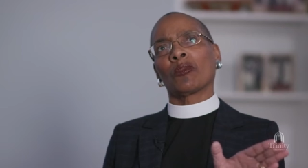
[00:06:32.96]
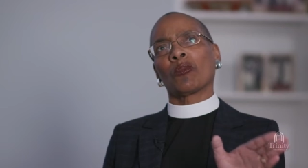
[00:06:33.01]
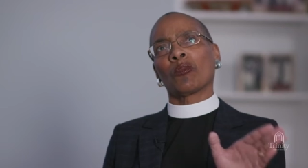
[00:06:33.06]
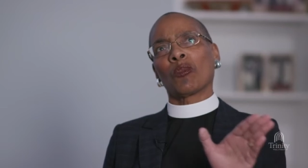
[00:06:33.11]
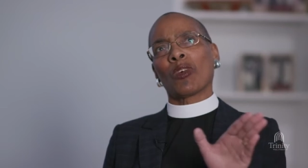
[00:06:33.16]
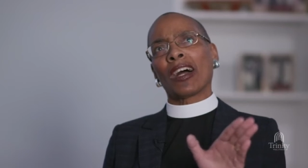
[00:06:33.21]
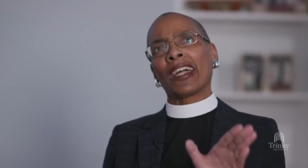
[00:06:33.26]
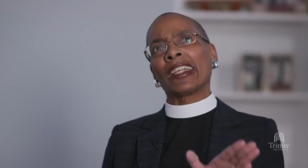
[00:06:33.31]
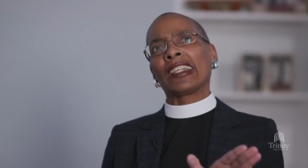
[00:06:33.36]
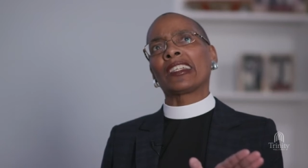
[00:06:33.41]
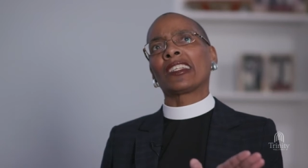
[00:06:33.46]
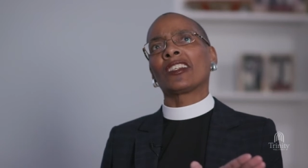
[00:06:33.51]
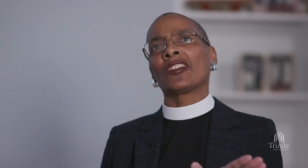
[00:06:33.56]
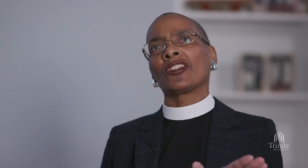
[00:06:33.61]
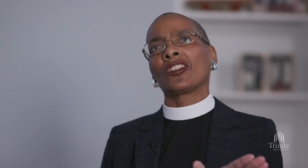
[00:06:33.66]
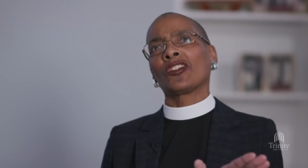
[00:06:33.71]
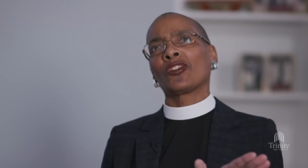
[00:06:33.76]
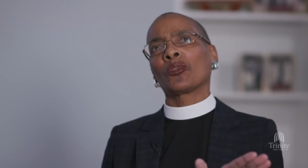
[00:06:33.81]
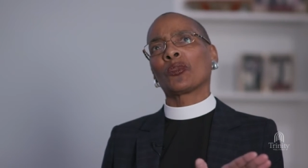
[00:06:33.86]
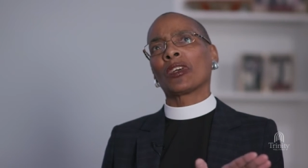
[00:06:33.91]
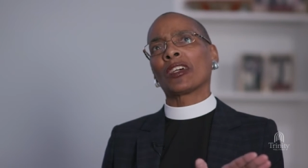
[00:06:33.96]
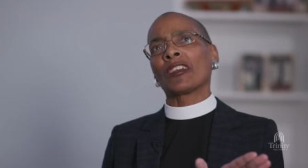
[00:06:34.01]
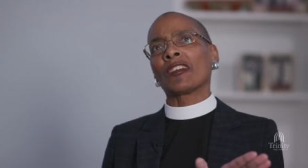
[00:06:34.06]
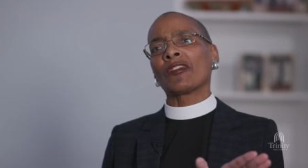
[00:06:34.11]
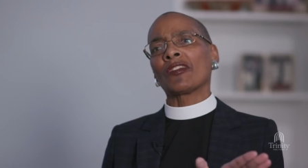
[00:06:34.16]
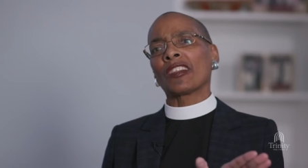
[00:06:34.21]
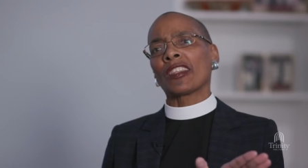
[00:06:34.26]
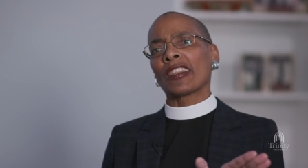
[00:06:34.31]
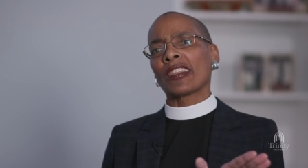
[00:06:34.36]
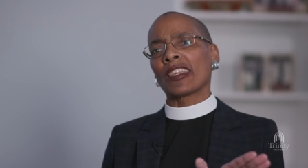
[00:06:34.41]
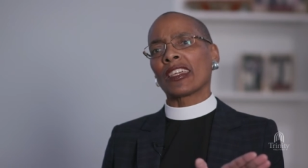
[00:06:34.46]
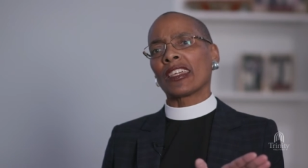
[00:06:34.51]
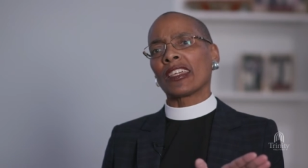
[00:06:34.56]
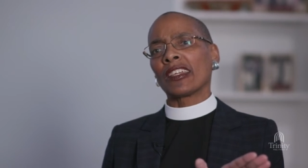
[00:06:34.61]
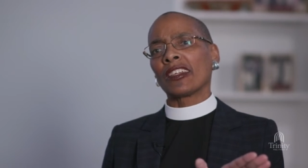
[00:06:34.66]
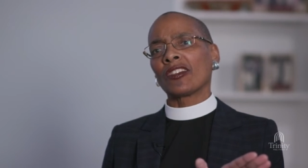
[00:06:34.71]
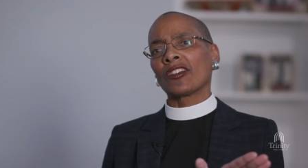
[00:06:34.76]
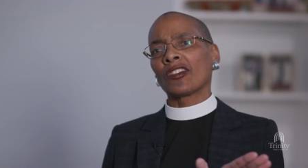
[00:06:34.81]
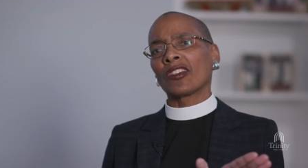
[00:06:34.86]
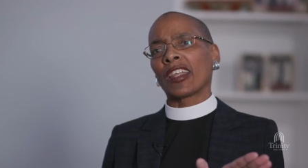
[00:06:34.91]
whiteness, it's one of the
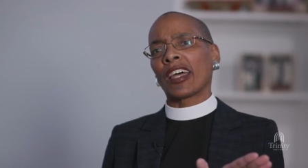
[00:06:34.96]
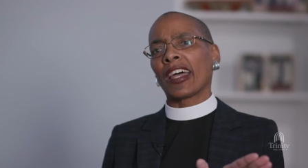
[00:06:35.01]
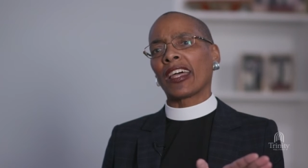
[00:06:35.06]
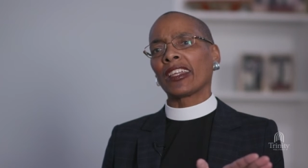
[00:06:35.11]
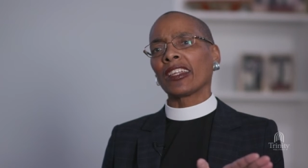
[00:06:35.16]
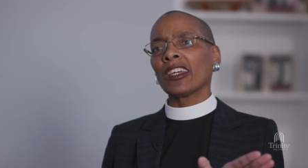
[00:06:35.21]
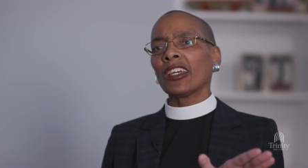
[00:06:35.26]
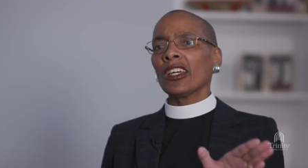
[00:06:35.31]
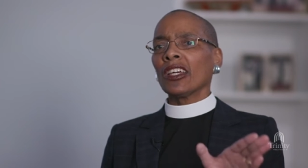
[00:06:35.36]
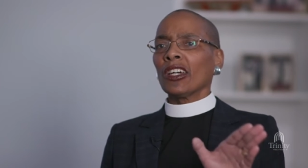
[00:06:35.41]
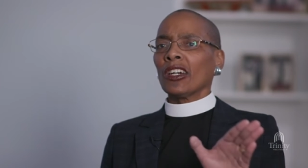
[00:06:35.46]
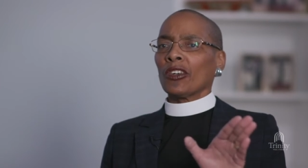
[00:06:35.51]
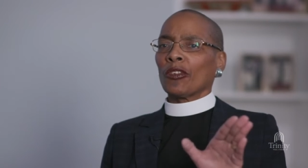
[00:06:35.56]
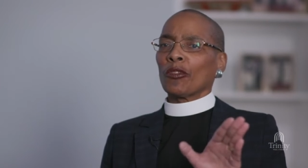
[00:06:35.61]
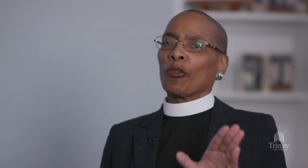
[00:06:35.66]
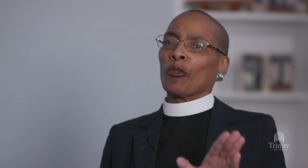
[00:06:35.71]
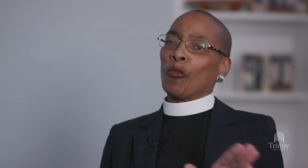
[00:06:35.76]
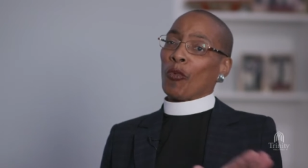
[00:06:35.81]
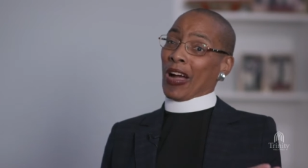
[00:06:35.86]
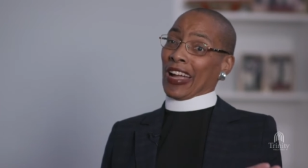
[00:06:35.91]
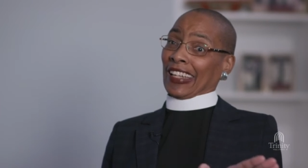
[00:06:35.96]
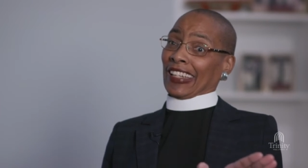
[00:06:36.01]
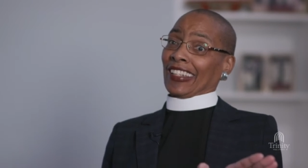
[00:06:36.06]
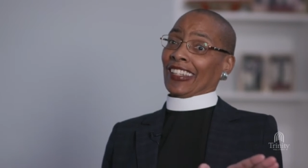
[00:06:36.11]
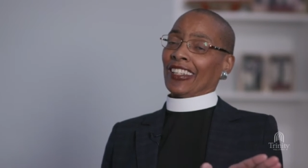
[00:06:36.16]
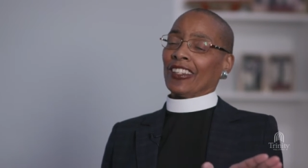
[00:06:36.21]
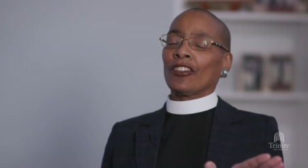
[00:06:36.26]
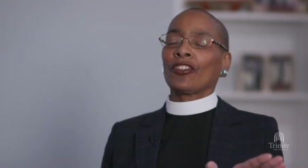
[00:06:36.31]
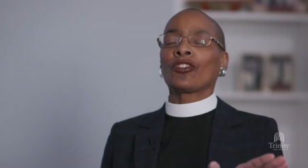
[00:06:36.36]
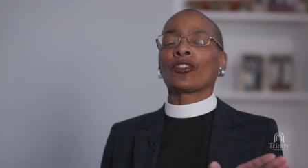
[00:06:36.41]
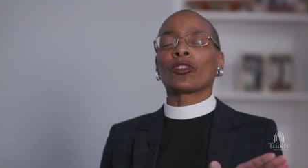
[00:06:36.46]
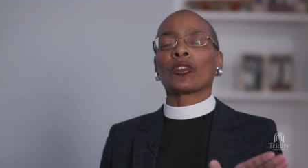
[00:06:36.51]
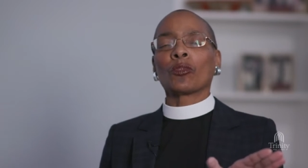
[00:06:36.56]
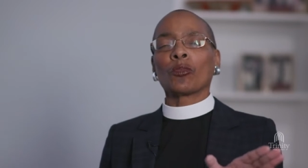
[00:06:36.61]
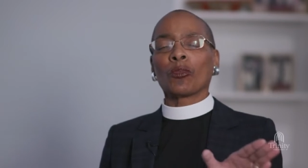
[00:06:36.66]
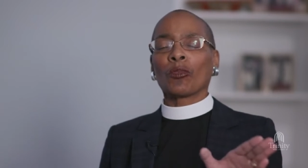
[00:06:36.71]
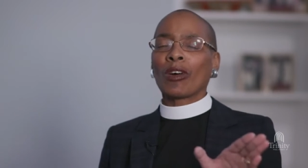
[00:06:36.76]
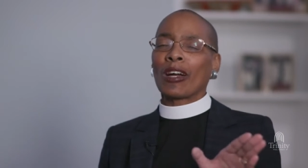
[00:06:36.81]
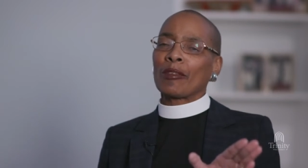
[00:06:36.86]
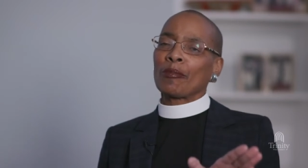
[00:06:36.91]
things that whiteness or
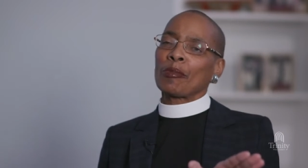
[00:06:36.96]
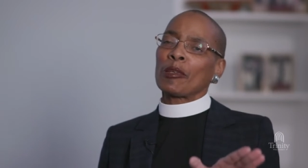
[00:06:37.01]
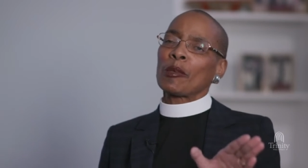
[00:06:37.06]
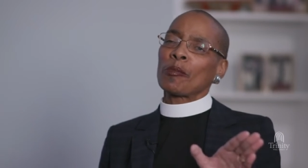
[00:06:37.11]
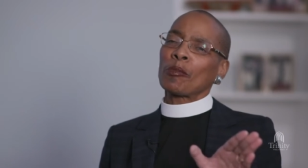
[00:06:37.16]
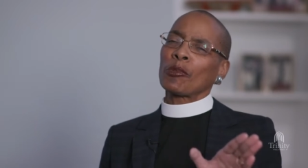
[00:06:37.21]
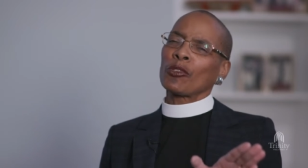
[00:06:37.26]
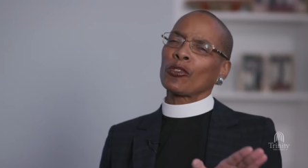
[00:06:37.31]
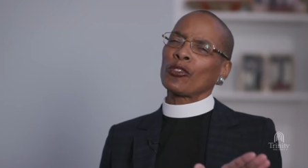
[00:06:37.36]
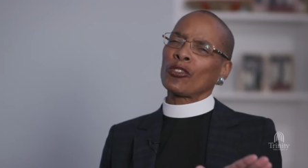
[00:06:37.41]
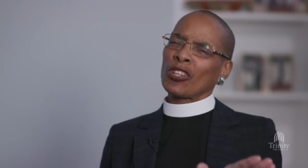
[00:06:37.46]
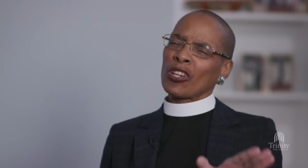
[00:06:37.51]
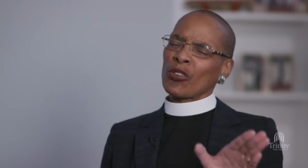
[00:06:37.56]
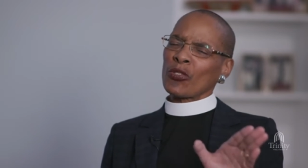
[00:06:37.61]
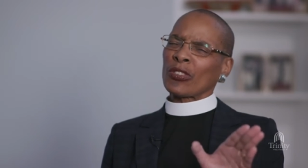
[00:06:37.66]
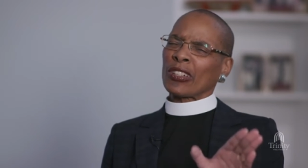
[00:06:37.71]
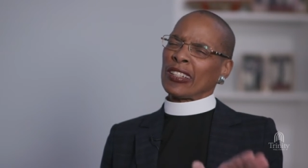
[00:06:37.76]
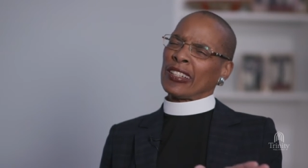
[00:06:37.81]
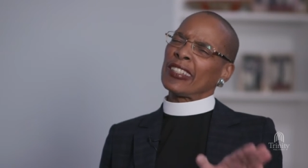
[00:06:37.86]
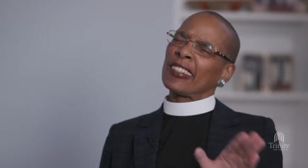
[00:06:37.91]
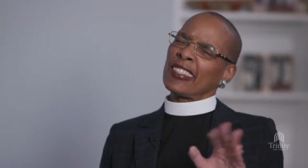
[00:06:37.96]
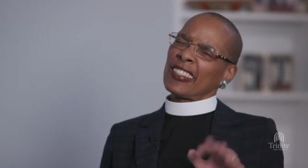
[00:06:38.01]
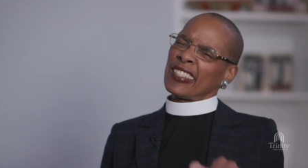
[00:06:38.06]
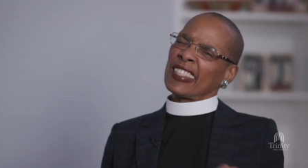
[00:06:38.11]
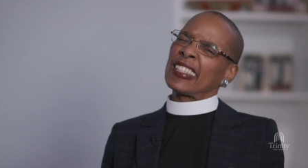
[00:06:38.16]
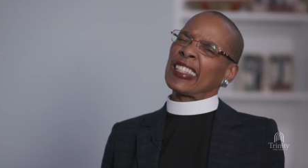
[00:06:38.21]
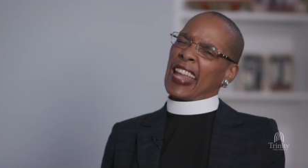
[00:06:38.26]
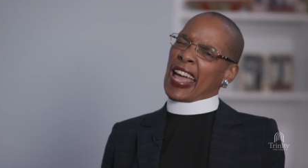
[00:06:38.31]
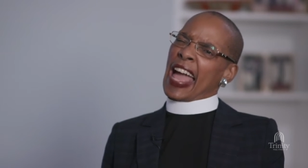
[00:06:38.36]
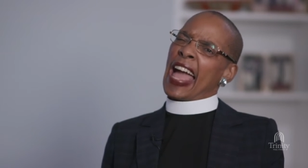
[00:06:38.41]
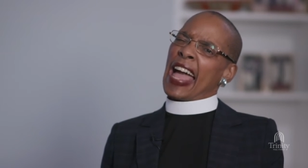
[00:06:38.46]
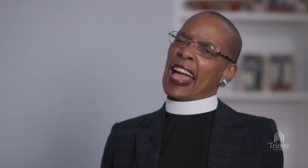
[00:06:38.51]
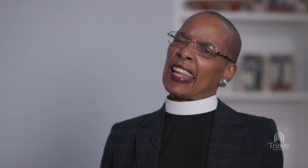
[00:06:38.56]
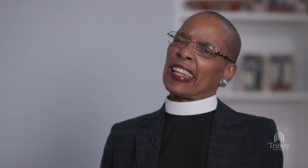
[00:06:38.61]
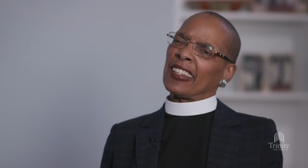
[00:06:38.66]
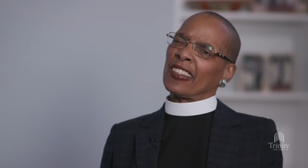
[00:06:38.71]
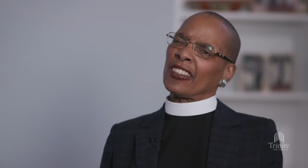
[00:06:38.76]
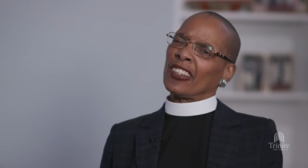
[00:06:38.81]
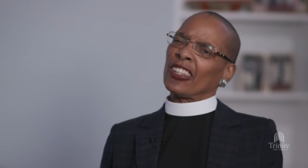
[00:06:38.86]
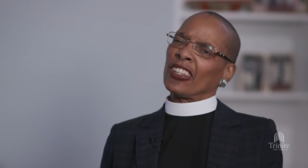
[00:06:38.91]
white people don't
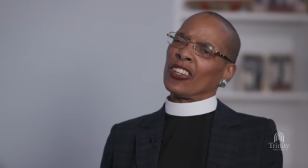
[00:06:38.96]
understand, right.